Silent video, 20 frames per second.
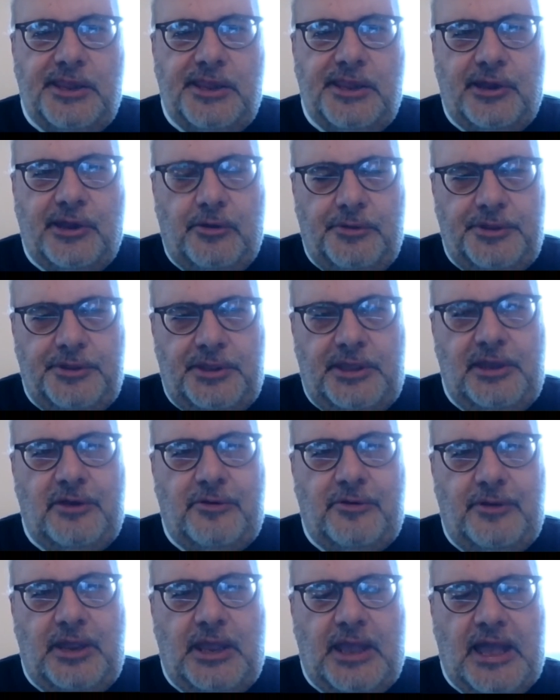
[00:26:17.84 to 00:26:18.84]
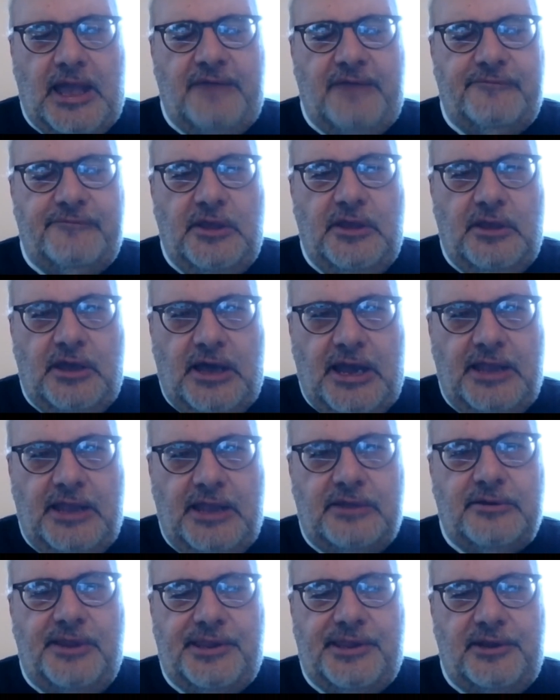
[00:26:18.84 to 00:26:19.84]
So here we have high
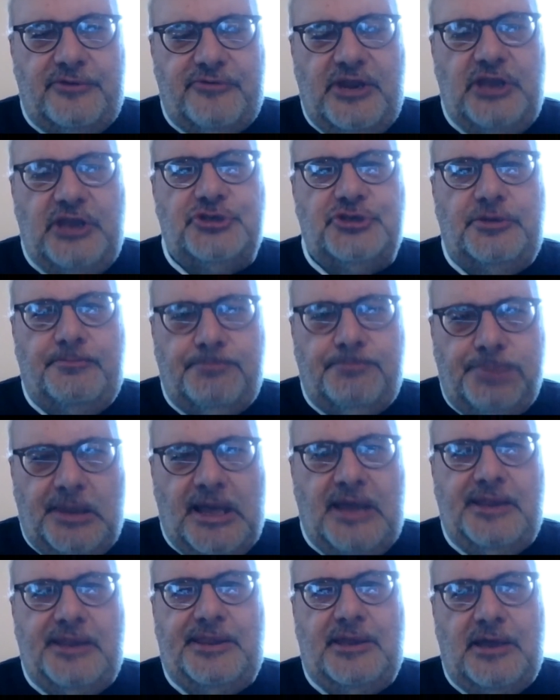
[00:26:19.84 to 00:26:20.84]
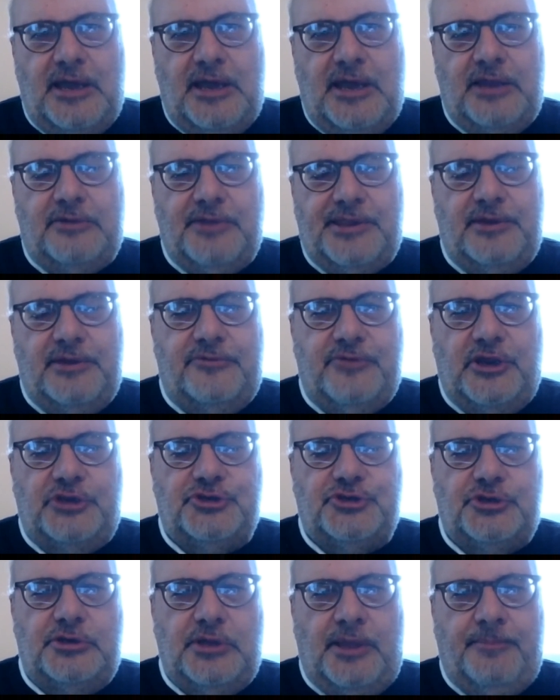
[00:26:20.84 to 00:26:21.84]
concentration plus high
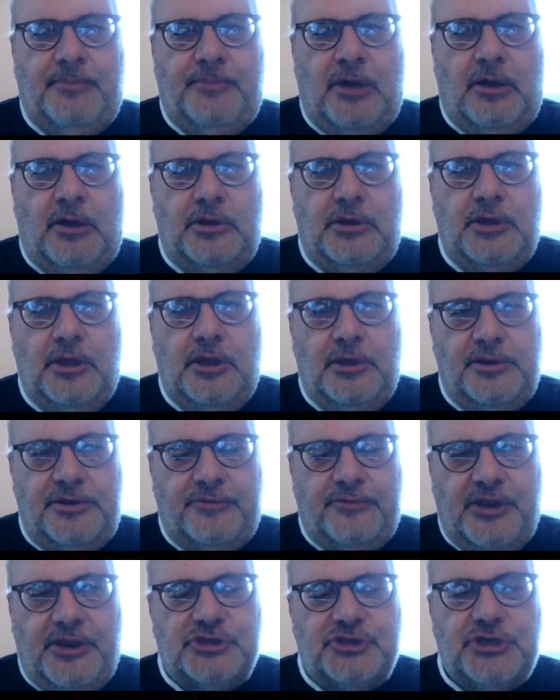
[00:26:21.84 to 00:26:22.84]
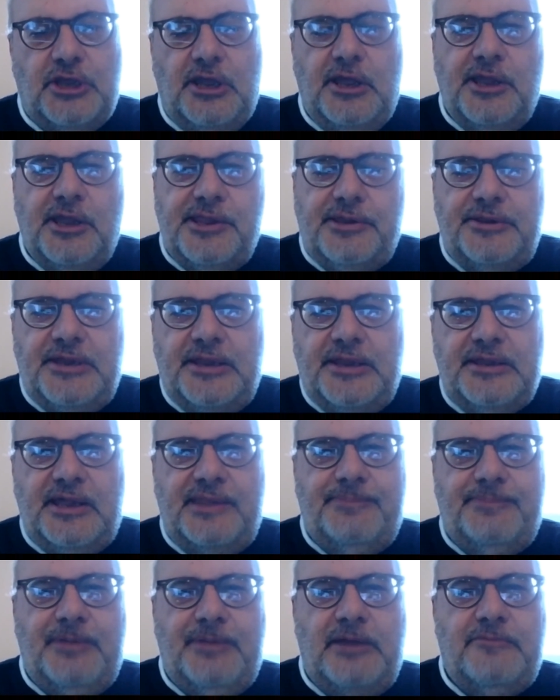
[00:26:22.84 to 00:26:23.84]
concentration among the rich. So that
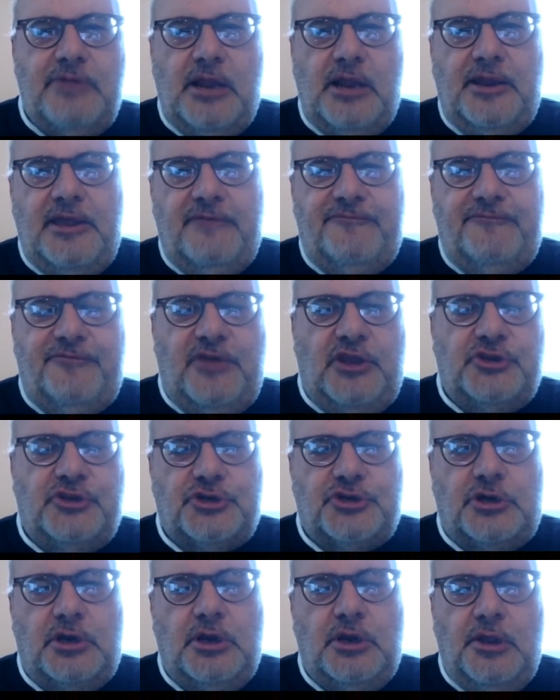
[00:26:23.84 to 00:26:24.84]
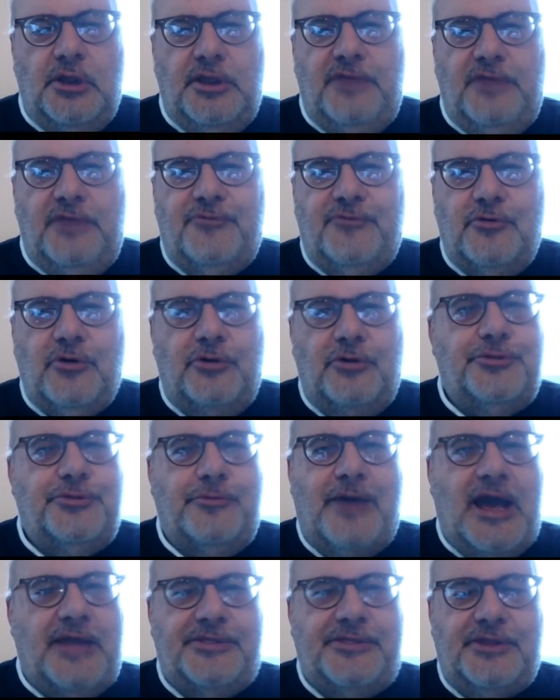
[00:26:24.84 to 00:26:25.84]
has been really a feature. If you go
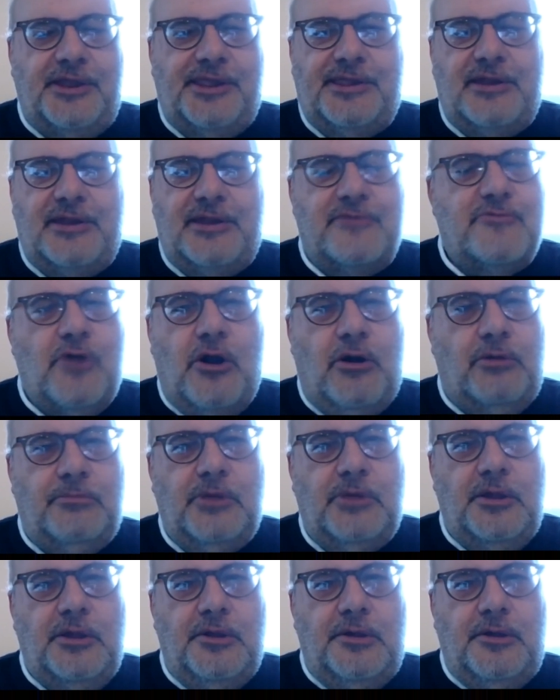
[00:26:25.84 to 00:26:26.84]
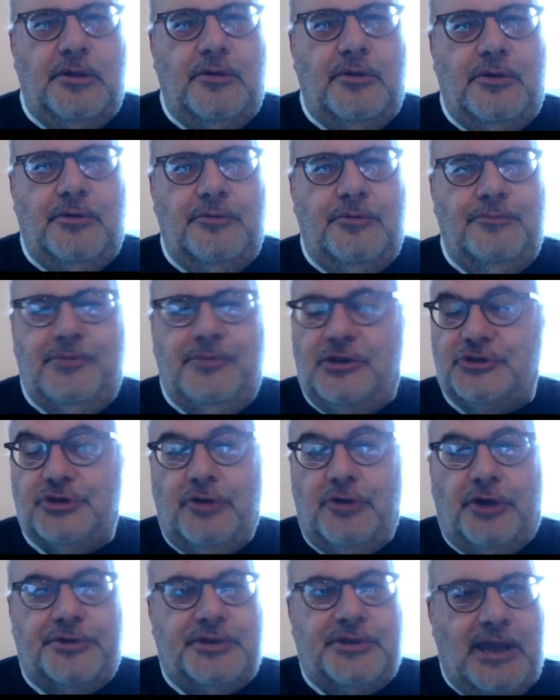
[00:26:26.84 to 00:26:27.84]
to Athens and Rome, which are
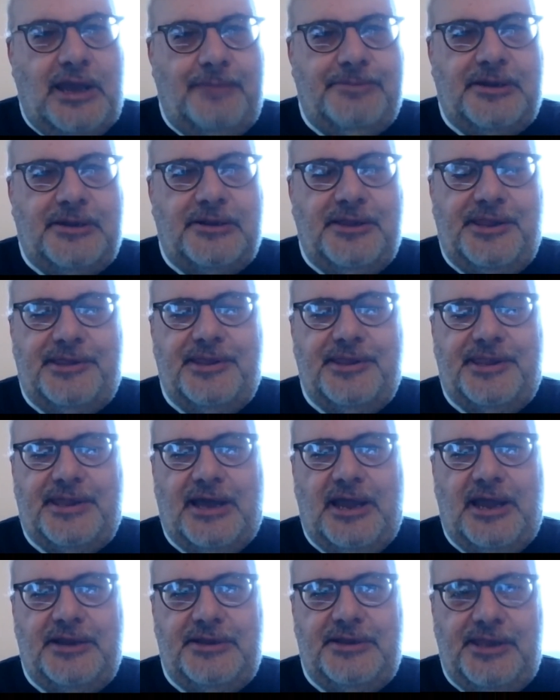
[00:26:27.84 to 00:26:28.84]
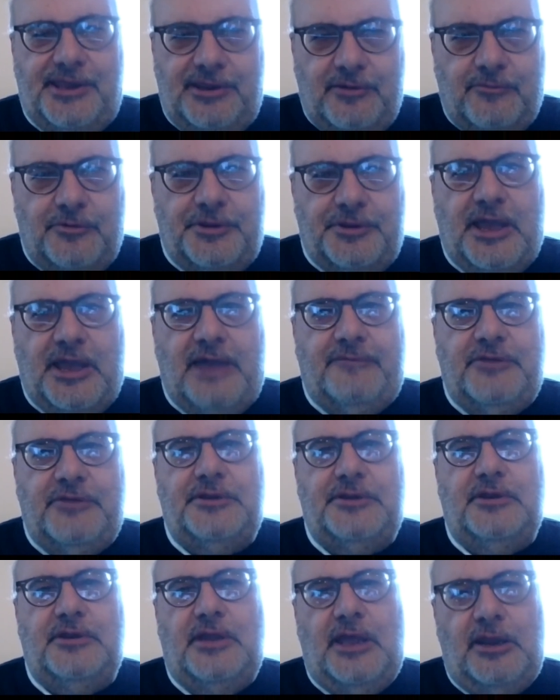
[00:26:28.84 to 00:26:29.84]
not capitalist societies, you will have
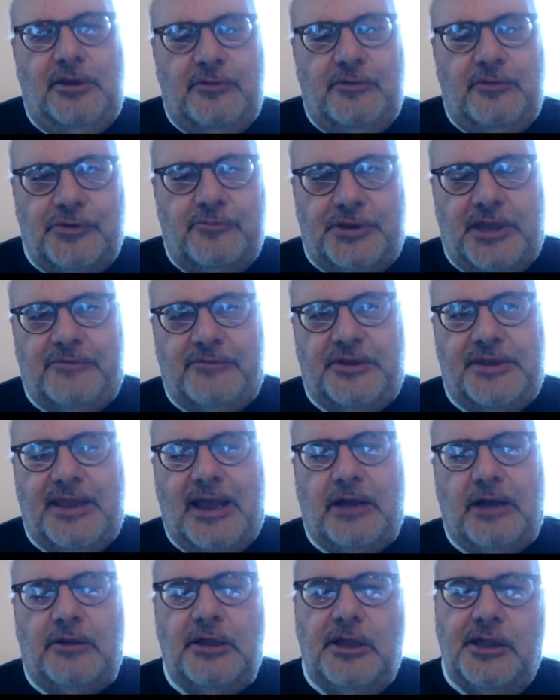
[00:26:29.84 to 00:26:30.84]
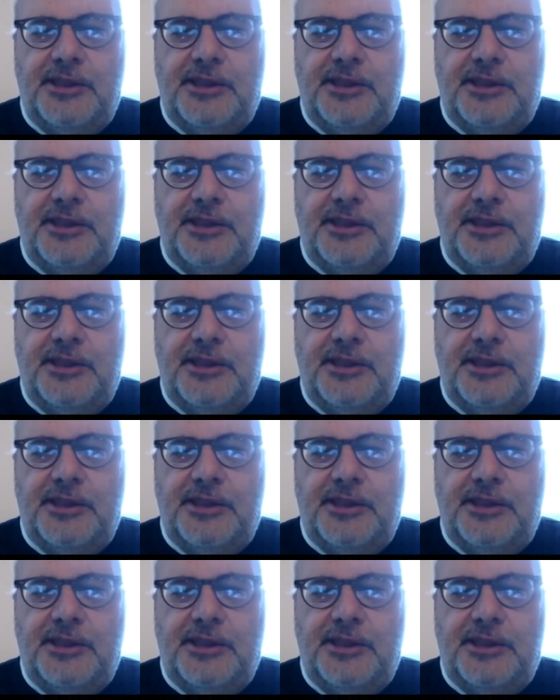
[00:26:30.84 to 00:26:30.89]
it, and you would have it now.